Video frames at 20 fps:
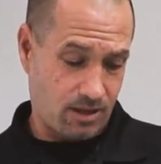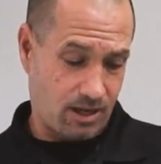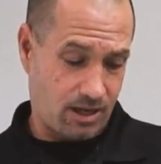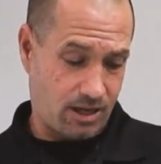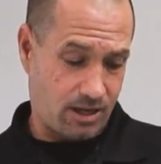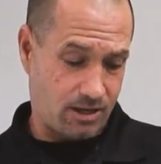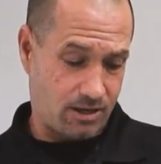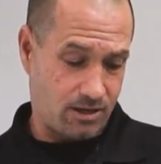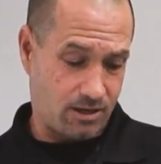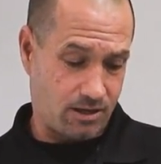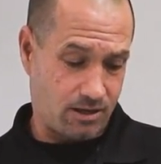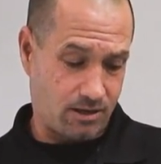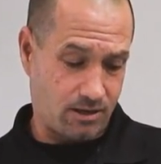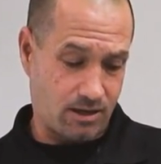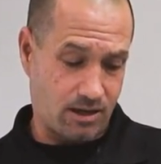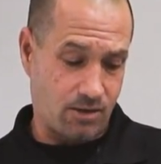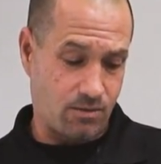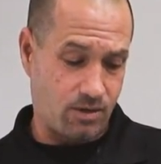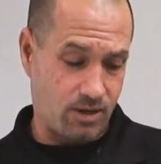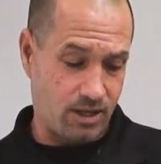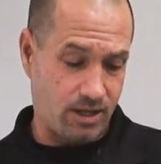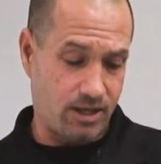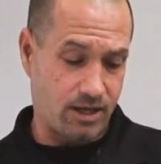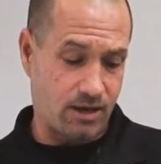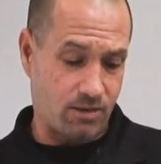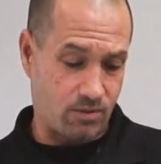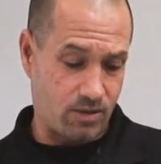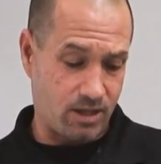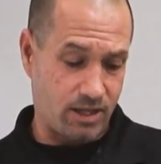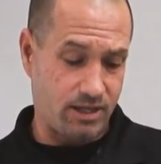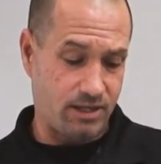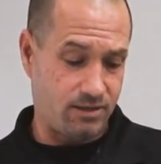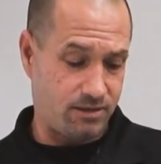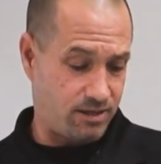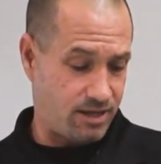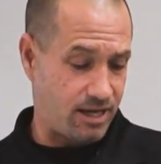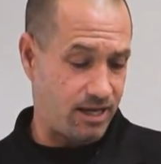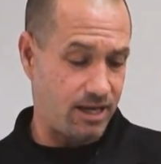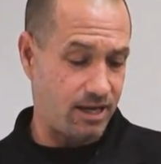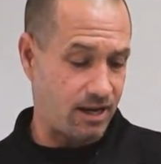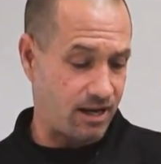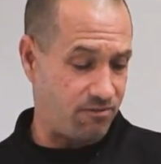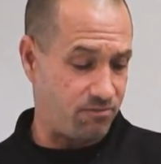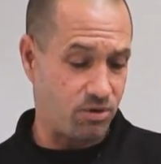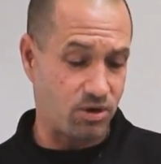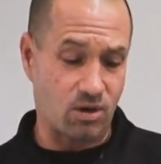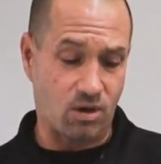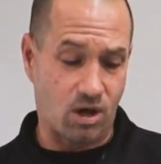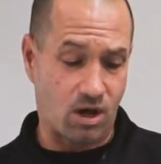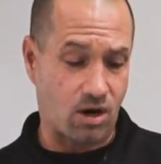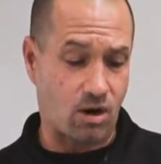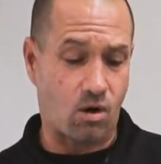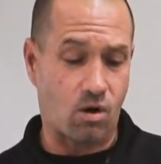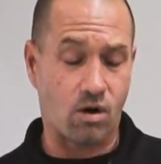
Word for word: And uh, I really, I really dig it. I've put a lot of